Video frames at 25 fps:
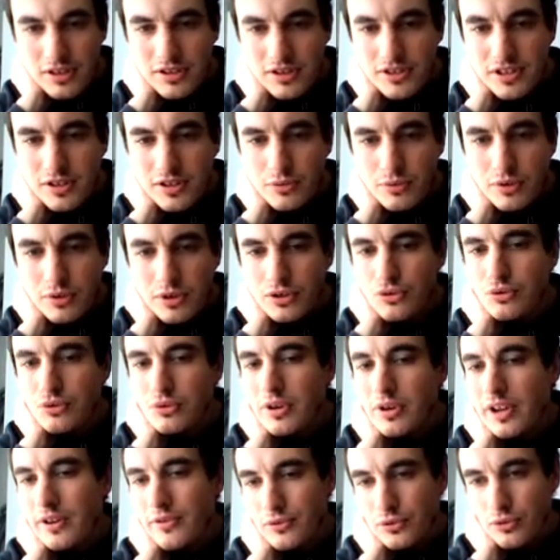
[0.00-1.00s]
is equal
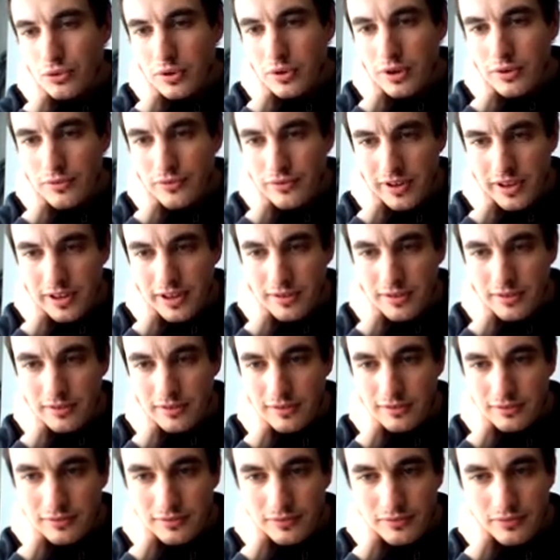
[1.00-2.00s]
to R2 of n.
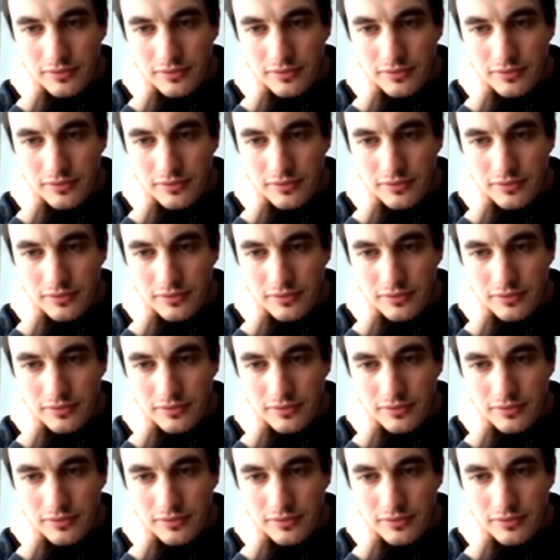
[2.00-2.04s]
